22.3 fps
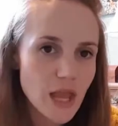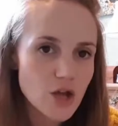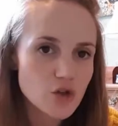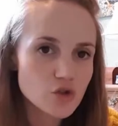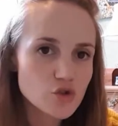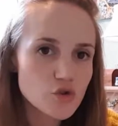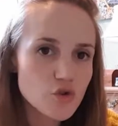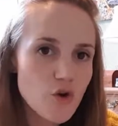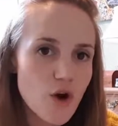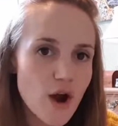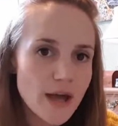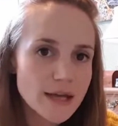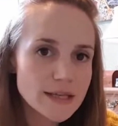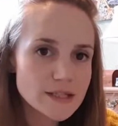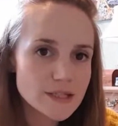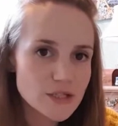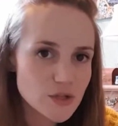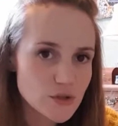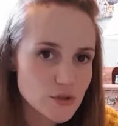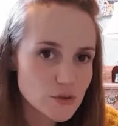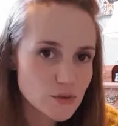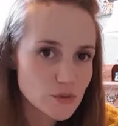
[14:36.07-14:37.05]
Try
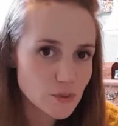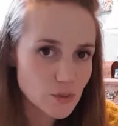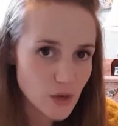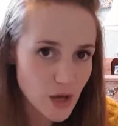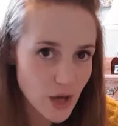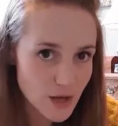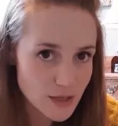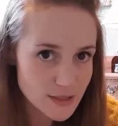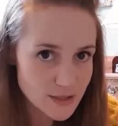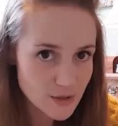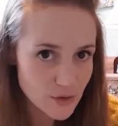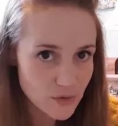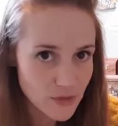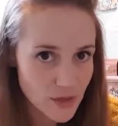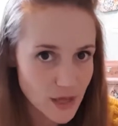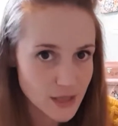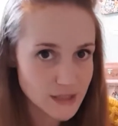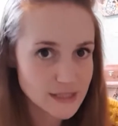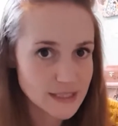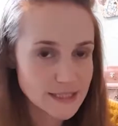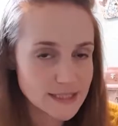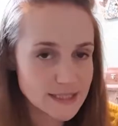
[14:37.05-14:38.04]
to cast on
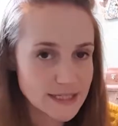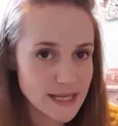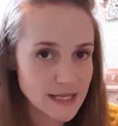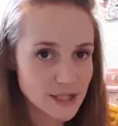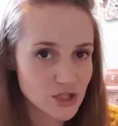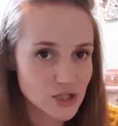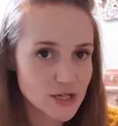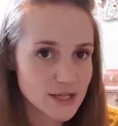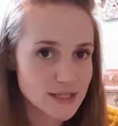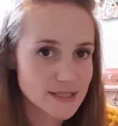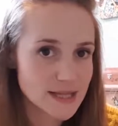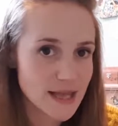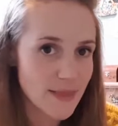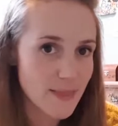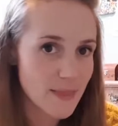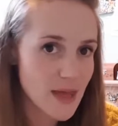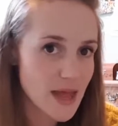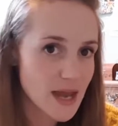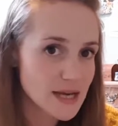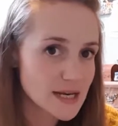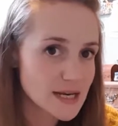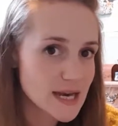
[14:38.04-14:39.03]
30 stitches and
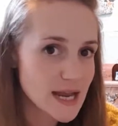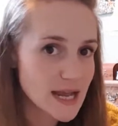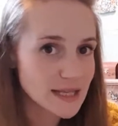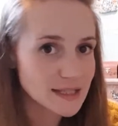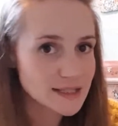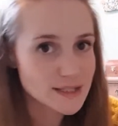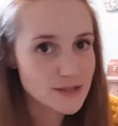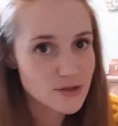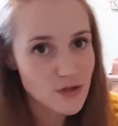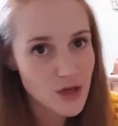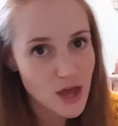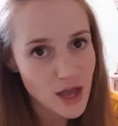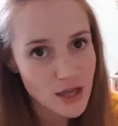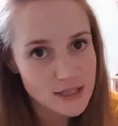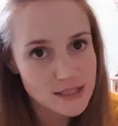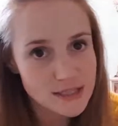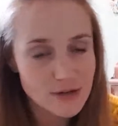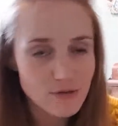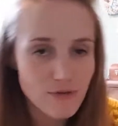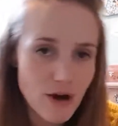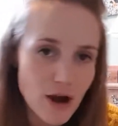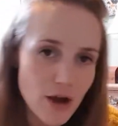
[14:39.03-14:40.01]
then knit
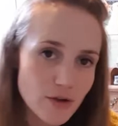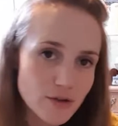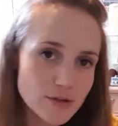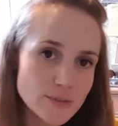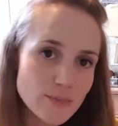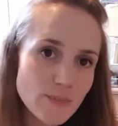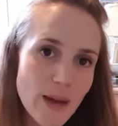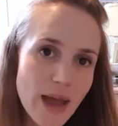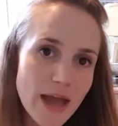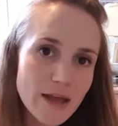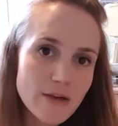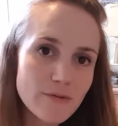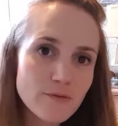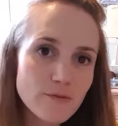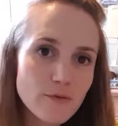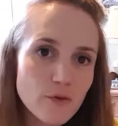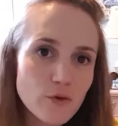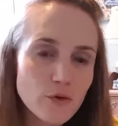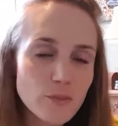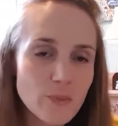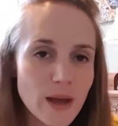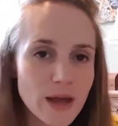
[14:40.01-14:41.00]
30 rows back and
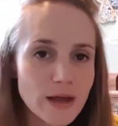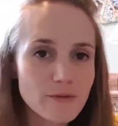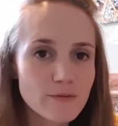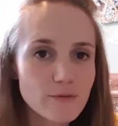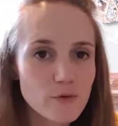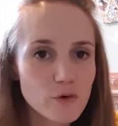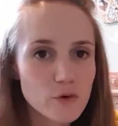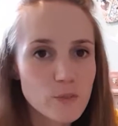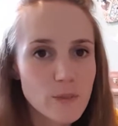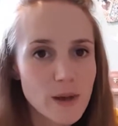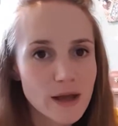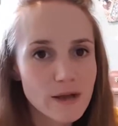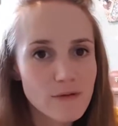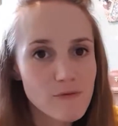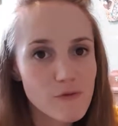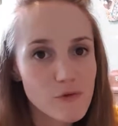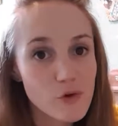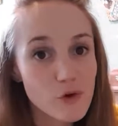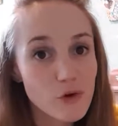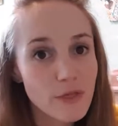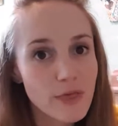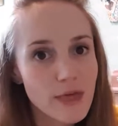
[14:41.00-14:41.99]
forth, back and forth, back and
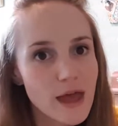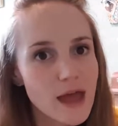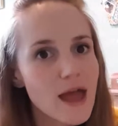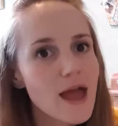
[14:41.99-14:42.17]
forth,